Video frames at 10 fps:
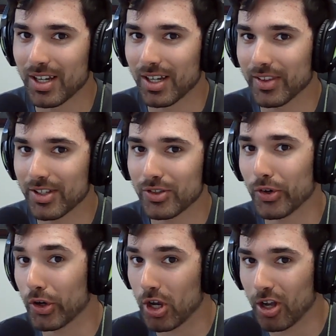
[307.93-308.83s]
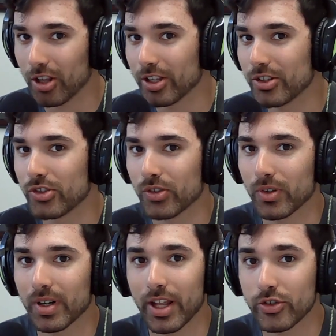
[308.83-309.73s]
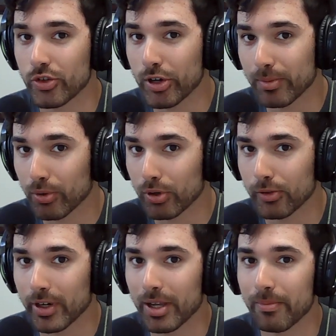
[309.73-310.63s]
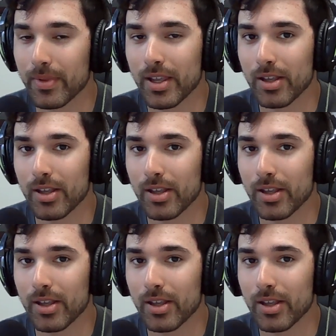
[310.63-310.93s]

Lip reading: unless you're a college or an engineering program,